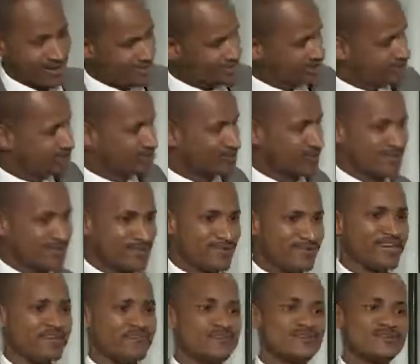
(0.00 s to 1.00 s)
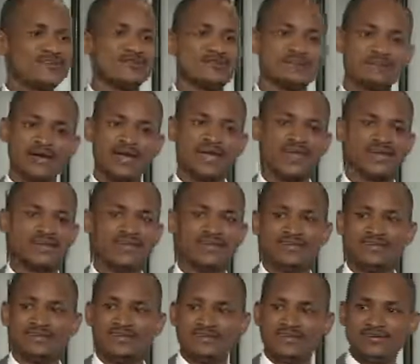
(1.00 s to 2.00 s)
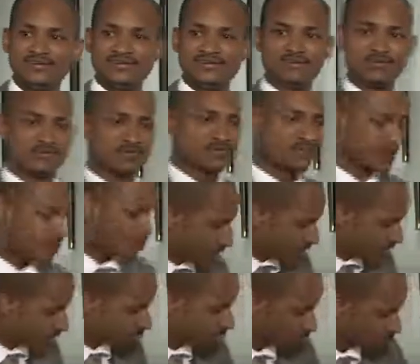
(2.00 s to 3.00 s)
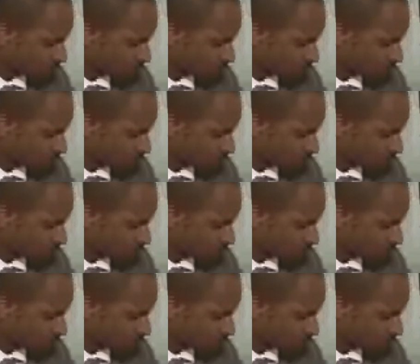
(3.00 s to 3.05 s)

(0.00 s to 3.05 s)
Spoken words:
You can only afford to smile, because I want you